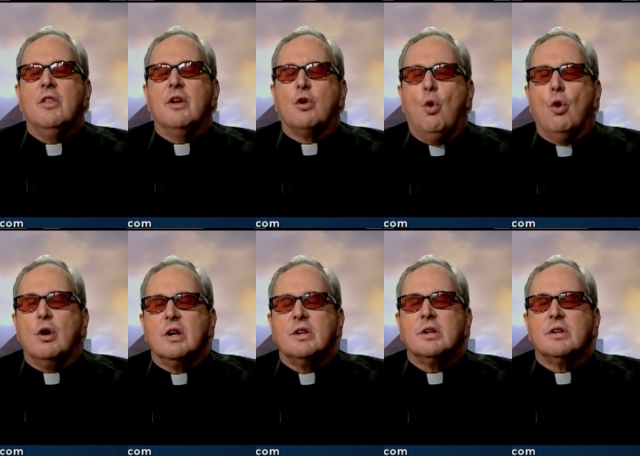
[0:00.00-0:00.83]
the
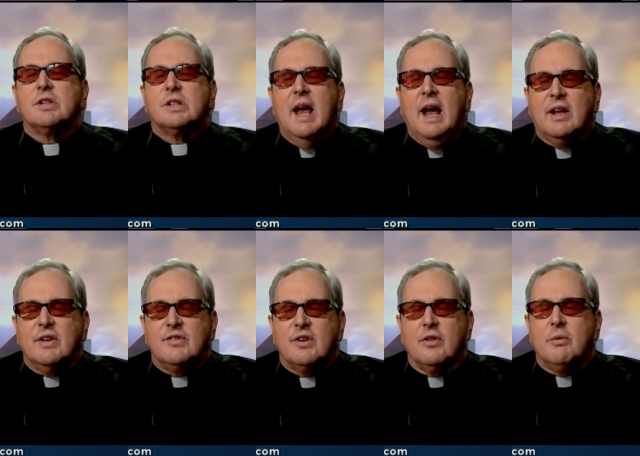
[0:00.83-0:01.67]
court uh,
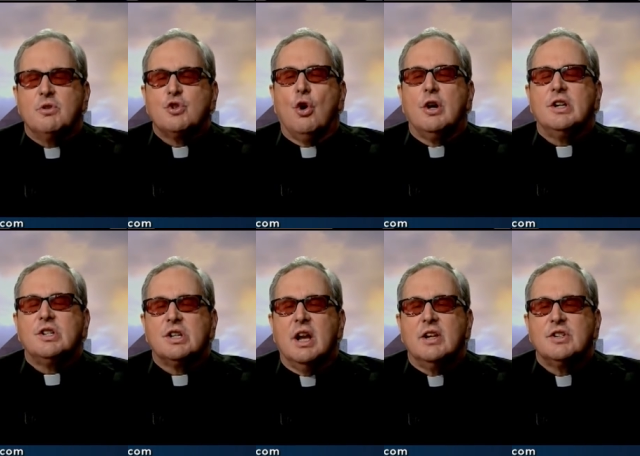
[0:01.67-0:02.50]
says, uh, the majority
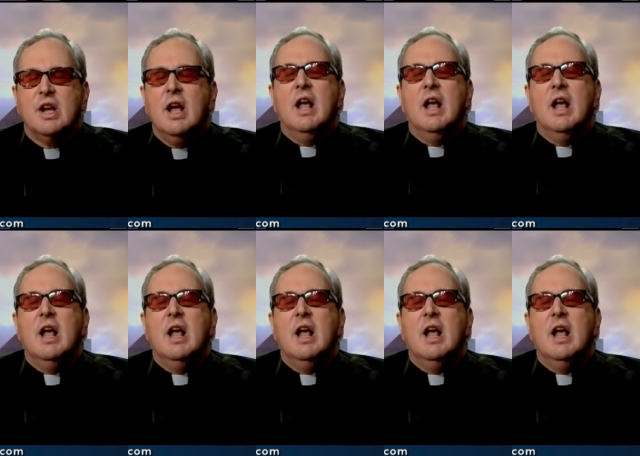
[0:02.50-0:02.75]
says,